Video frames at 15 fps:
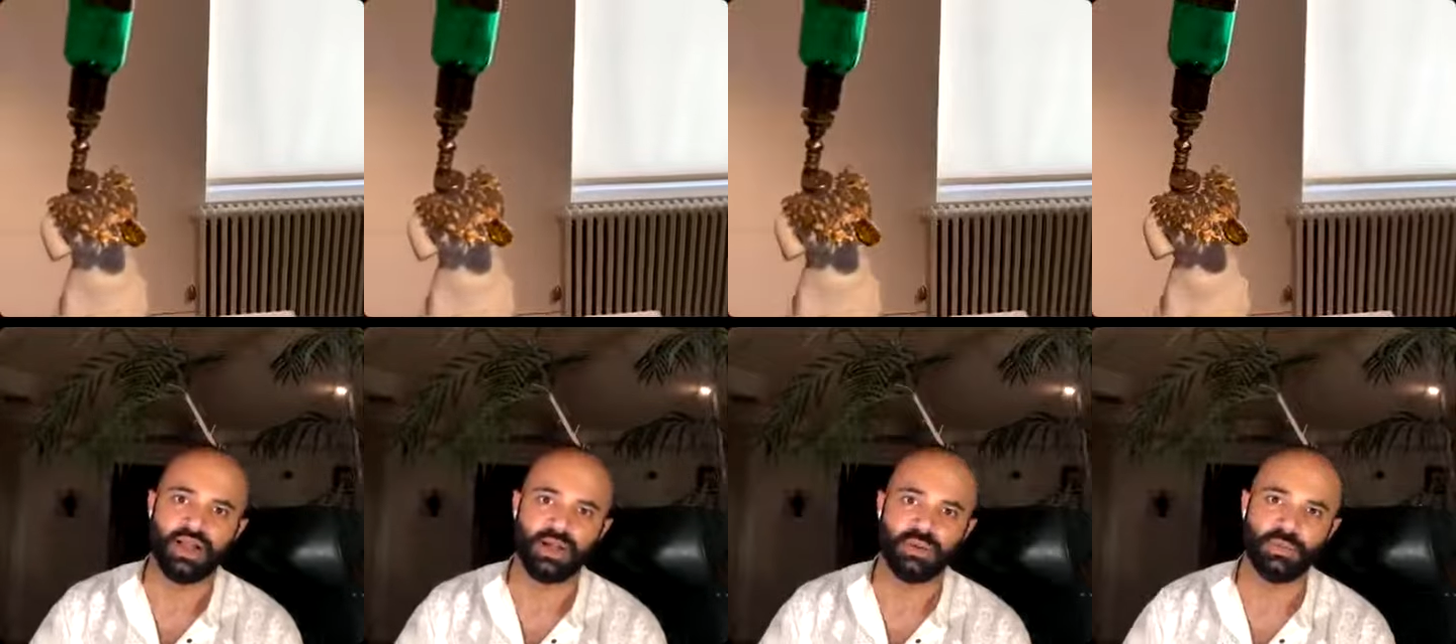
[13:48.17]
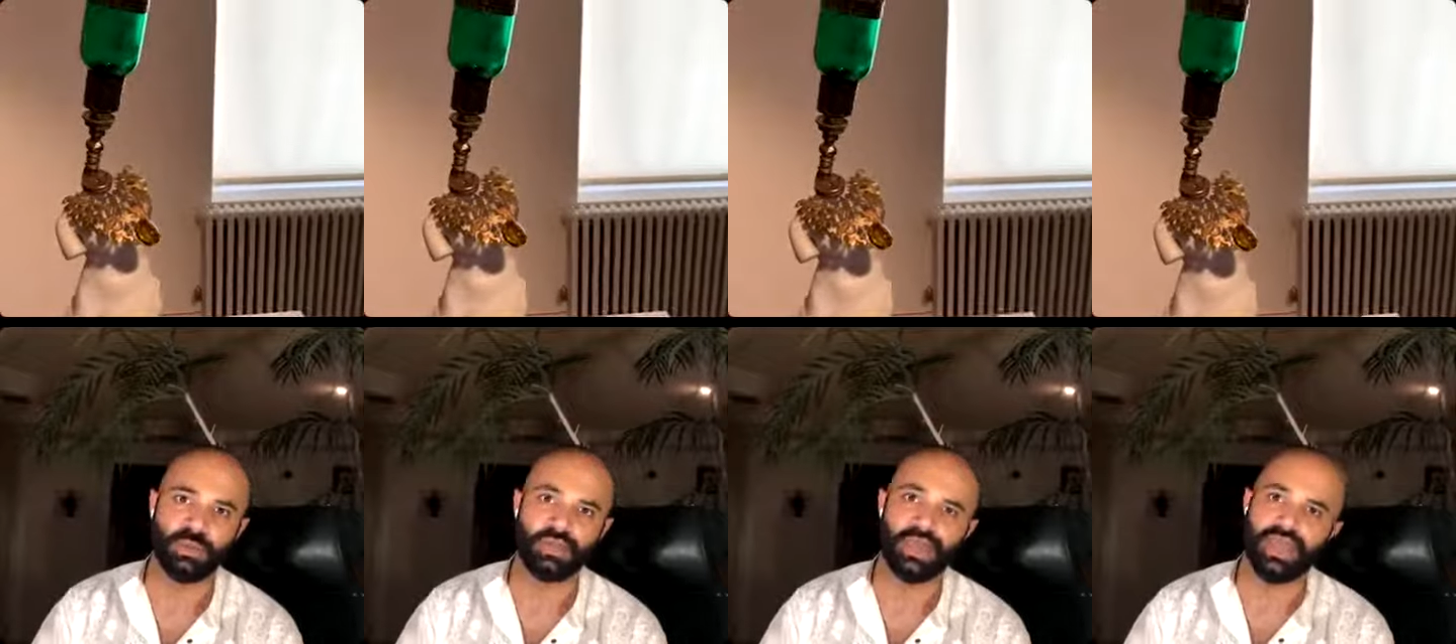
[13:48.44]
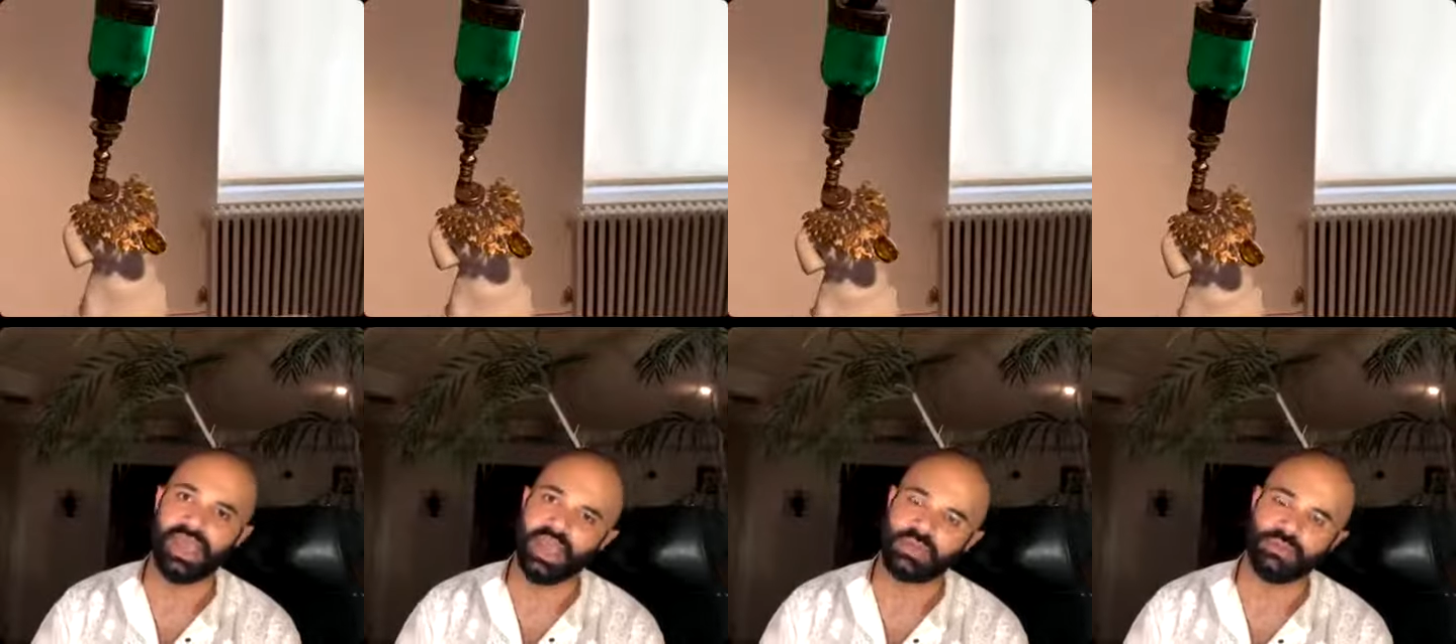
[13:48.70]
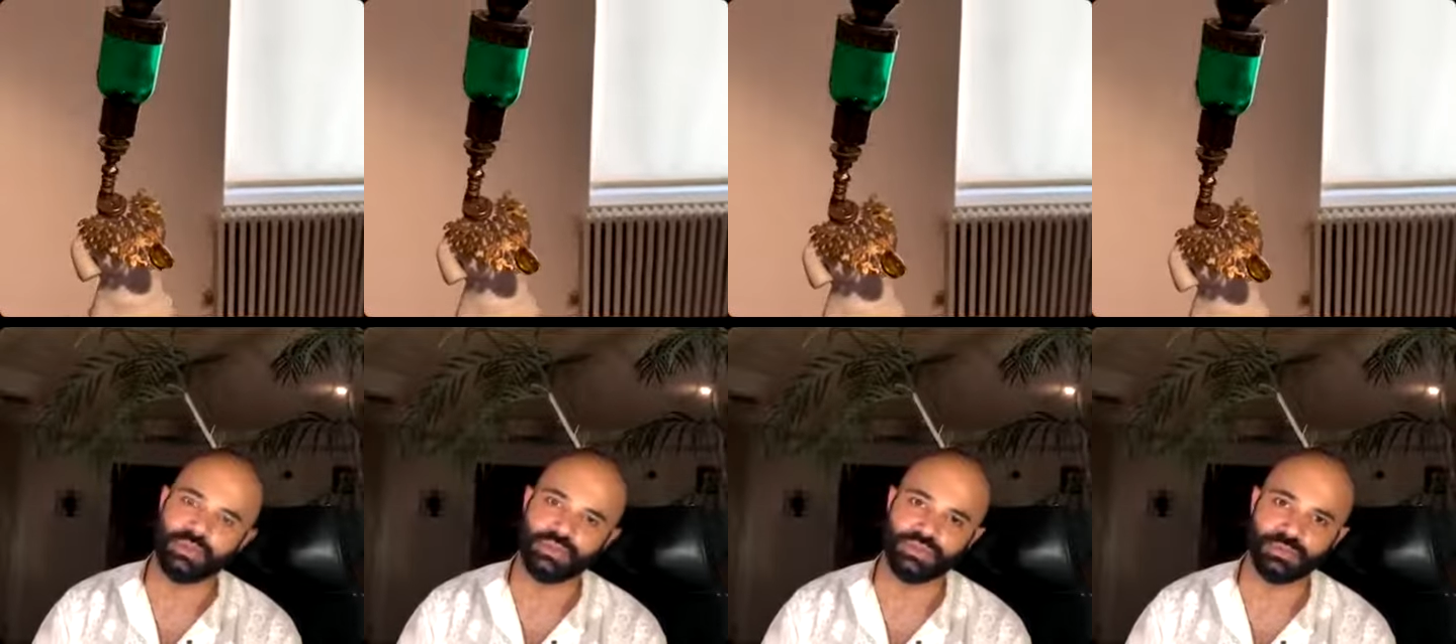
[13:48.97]
when the head
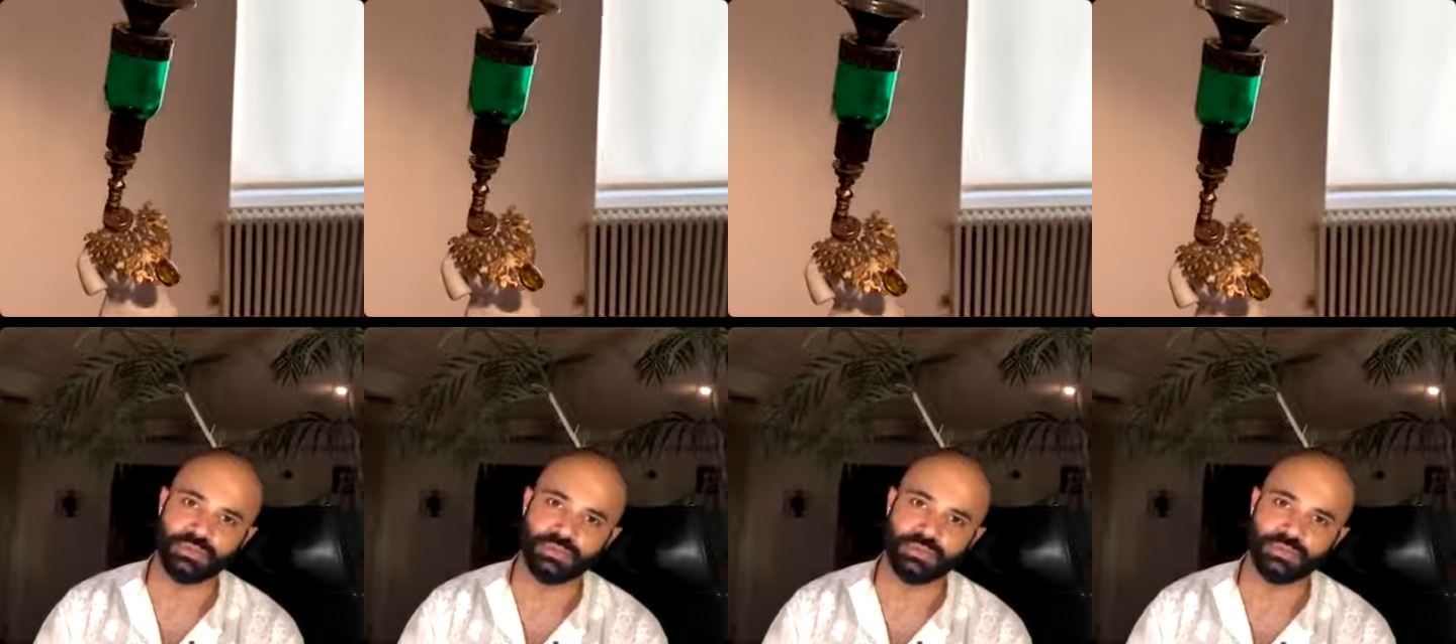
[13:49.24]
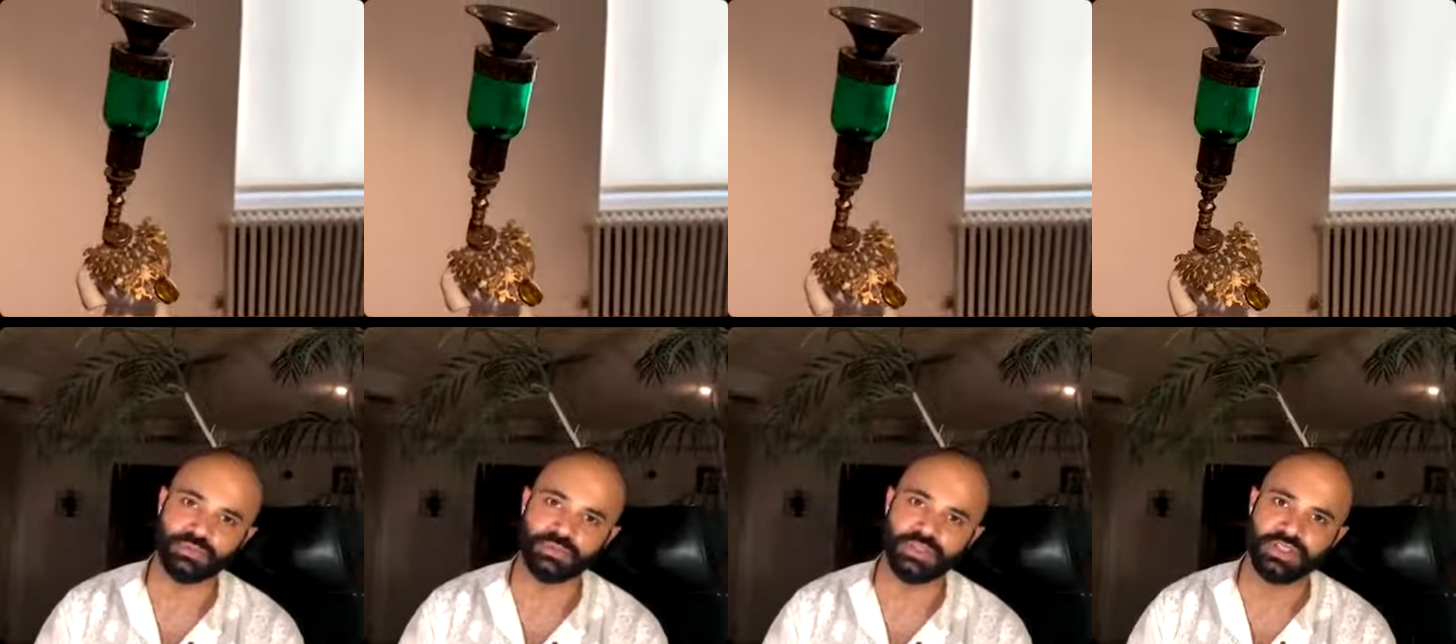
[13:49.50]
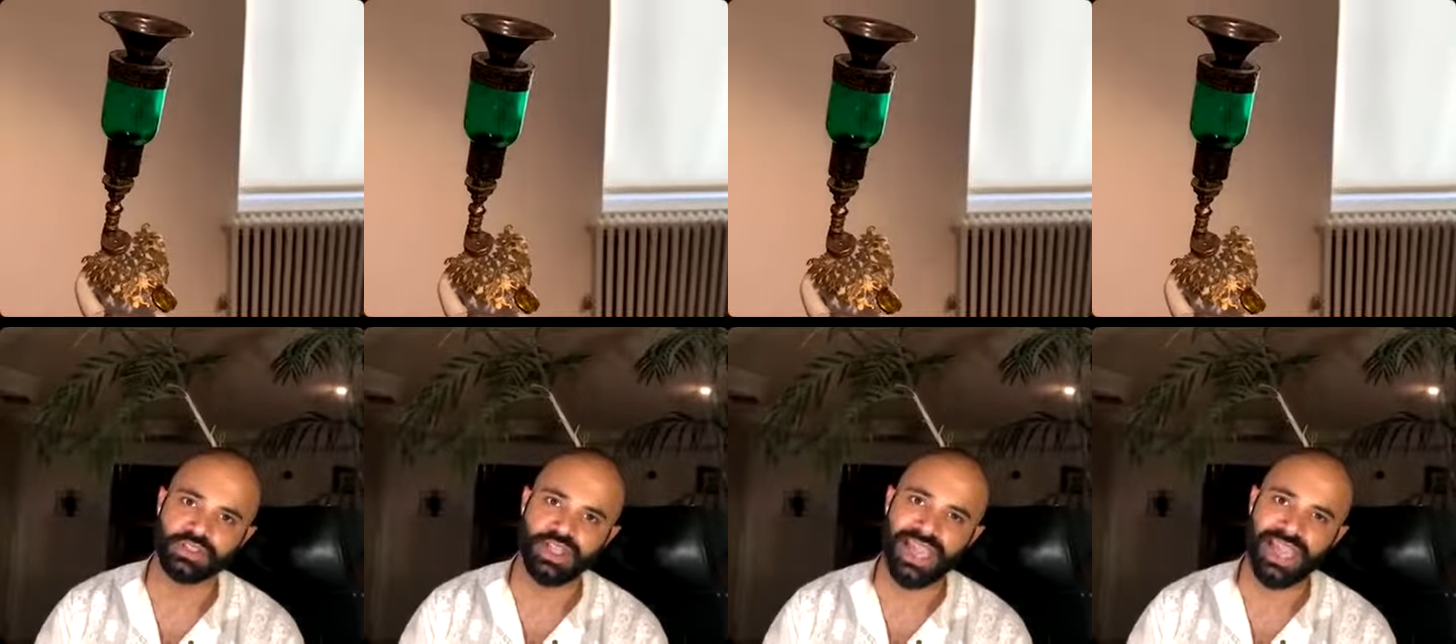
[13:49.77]
was removed,